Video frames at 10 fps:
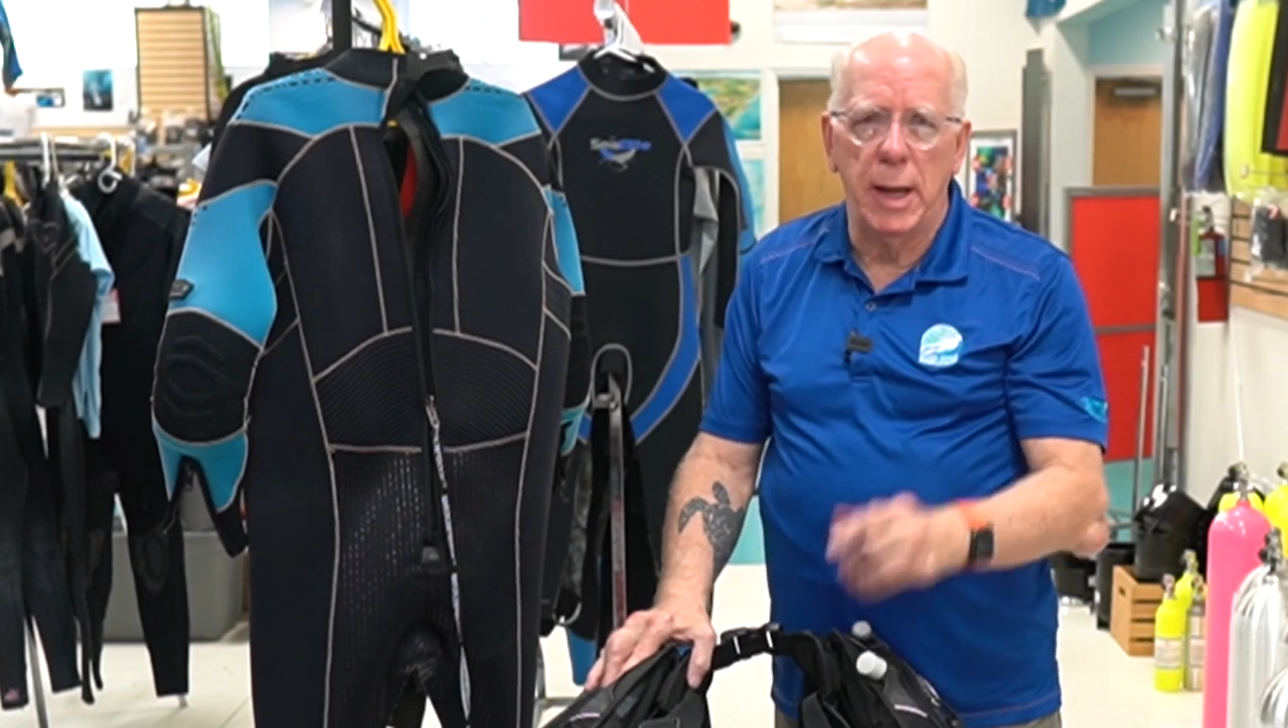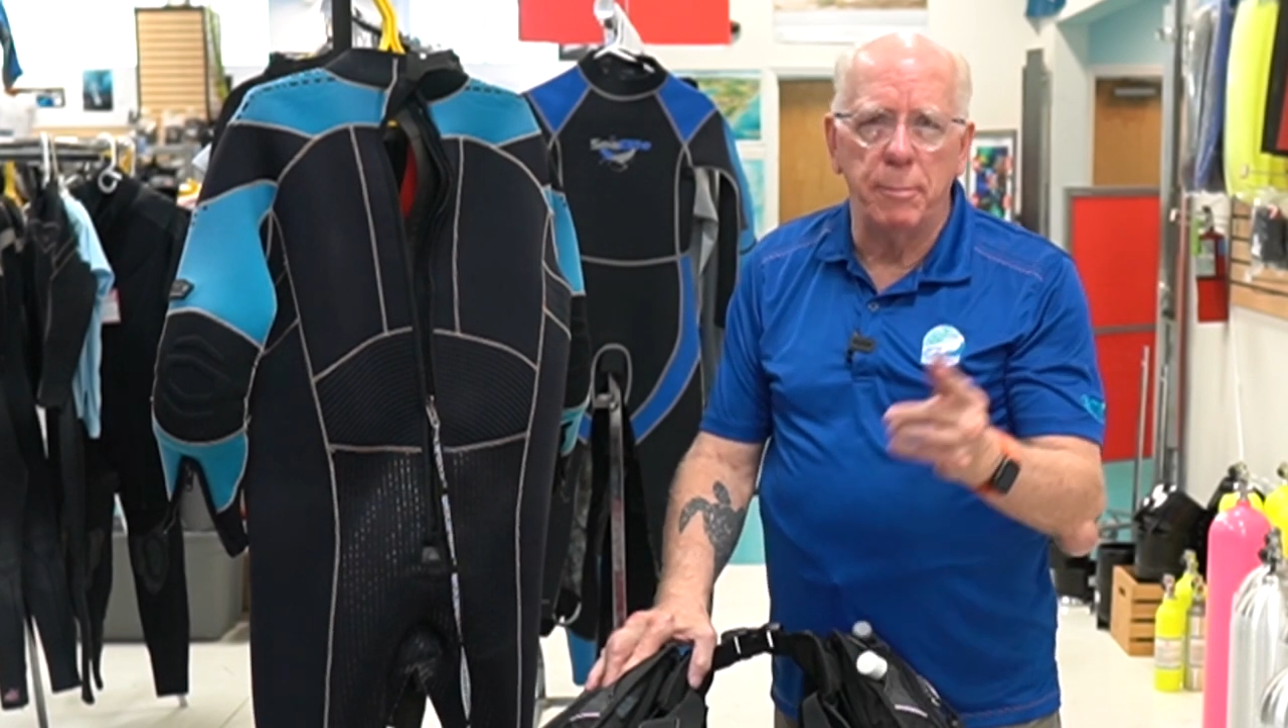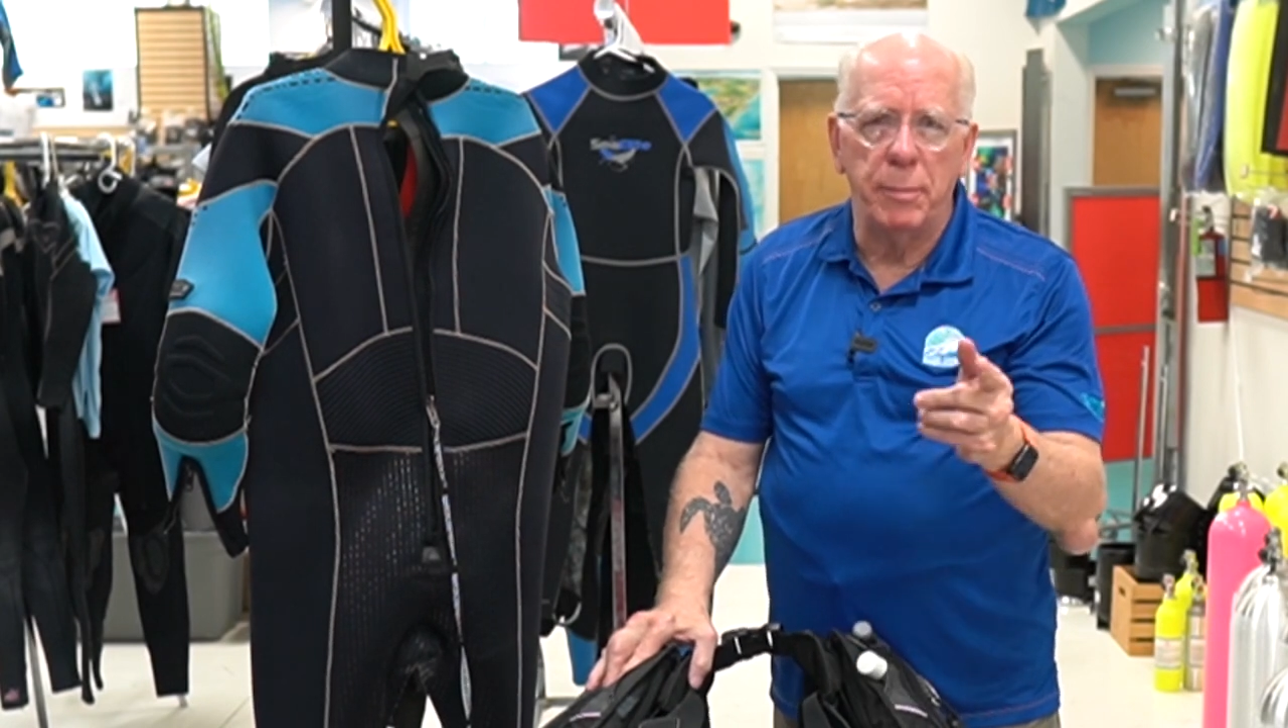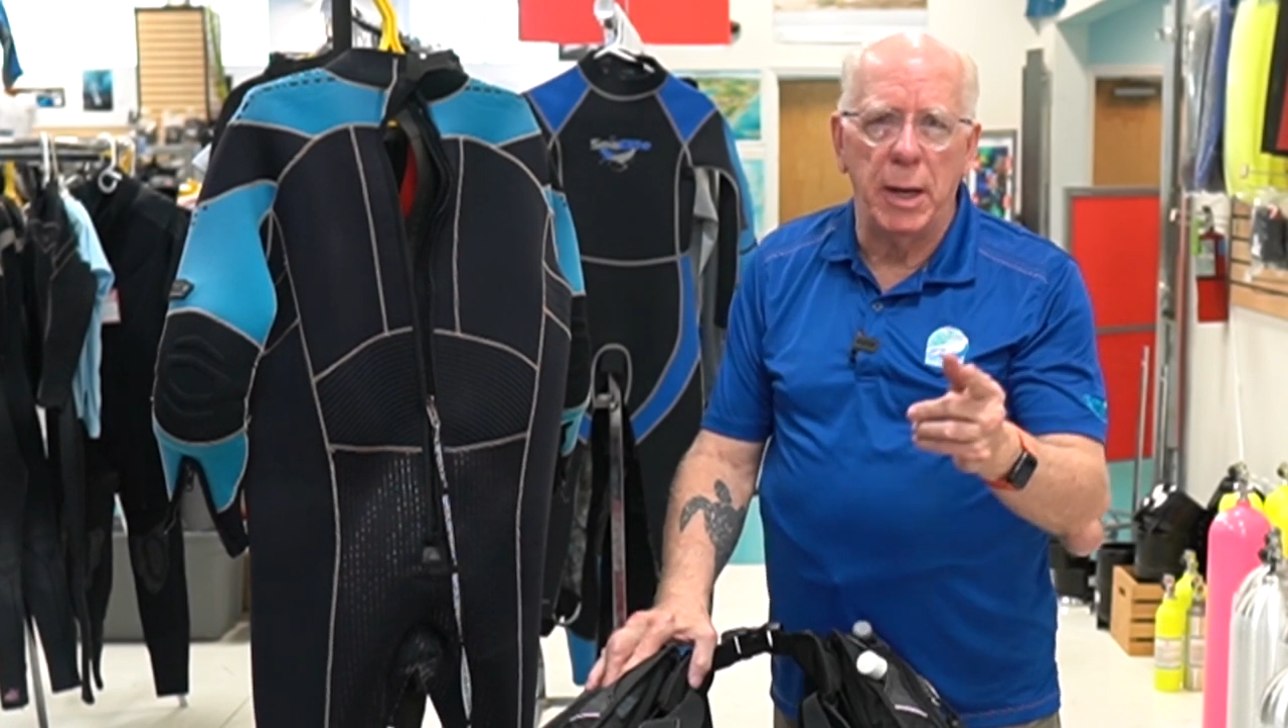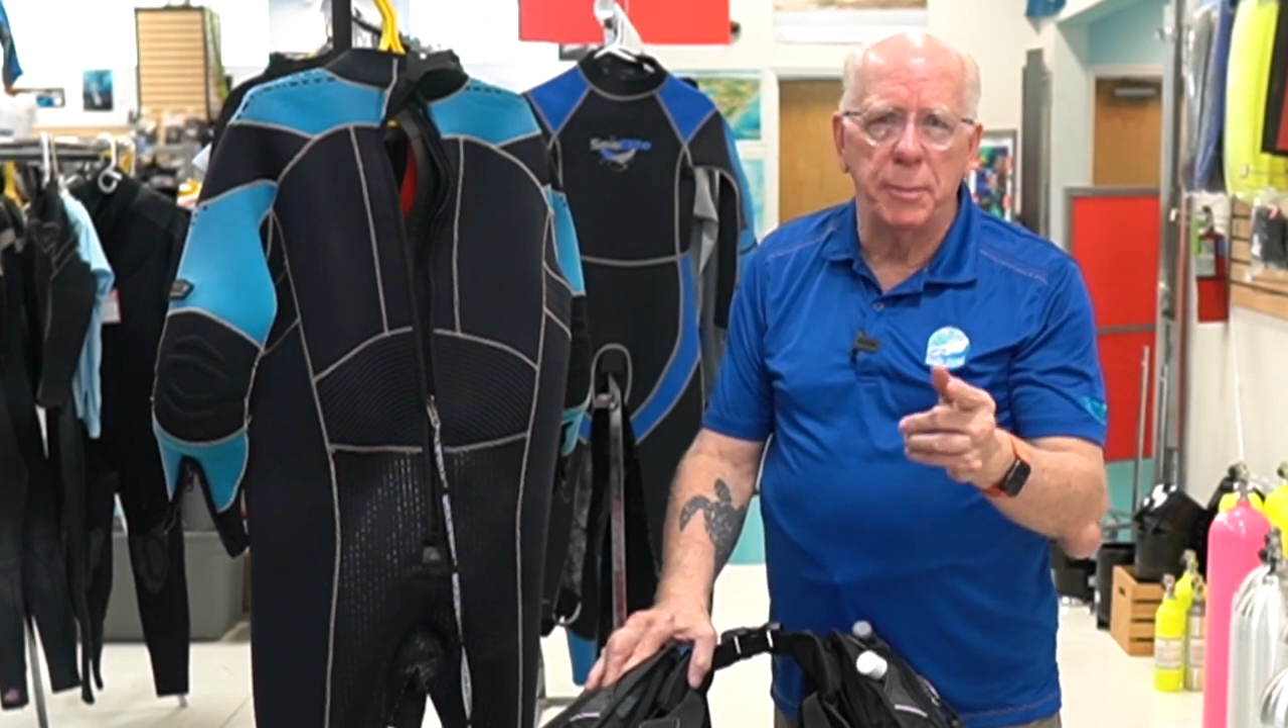
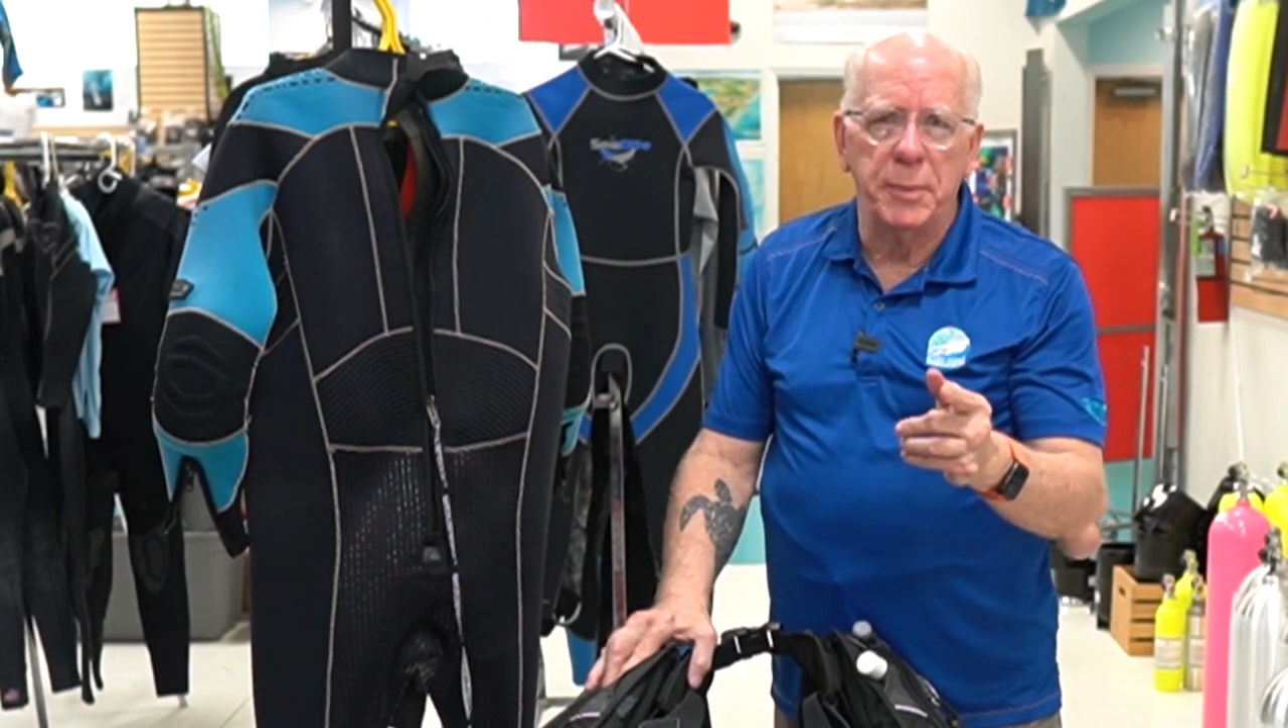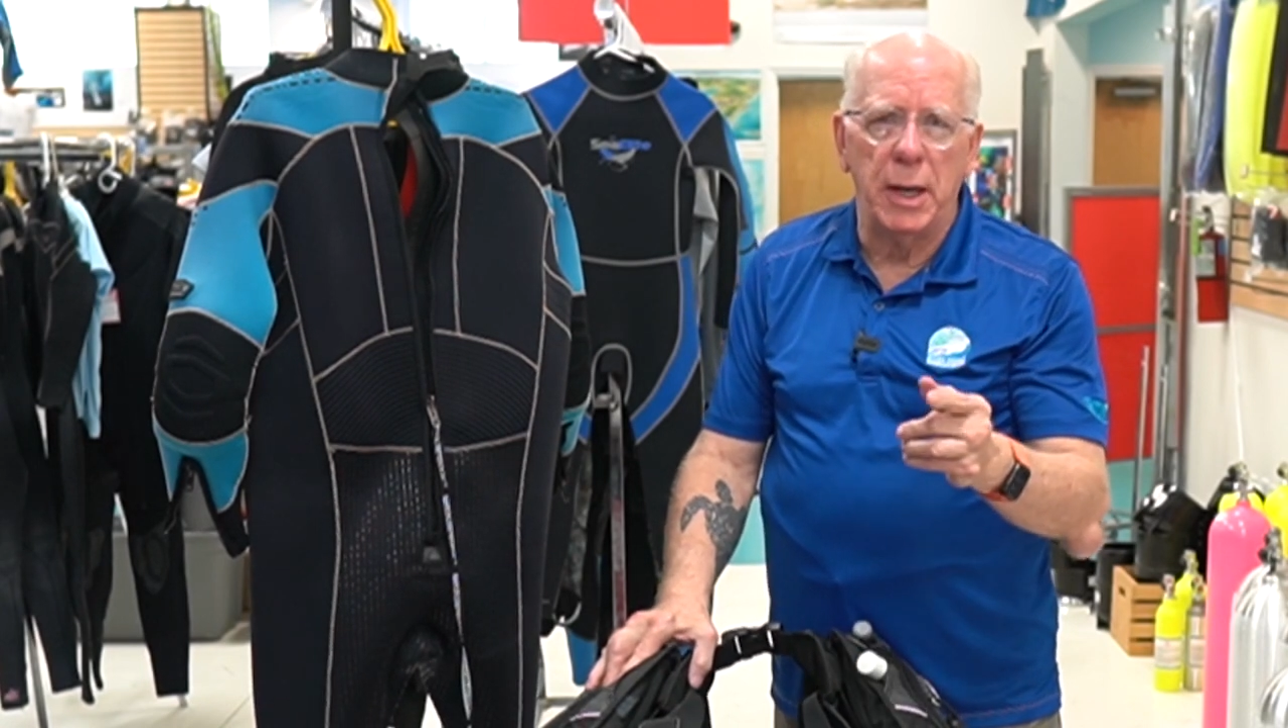I'm Bob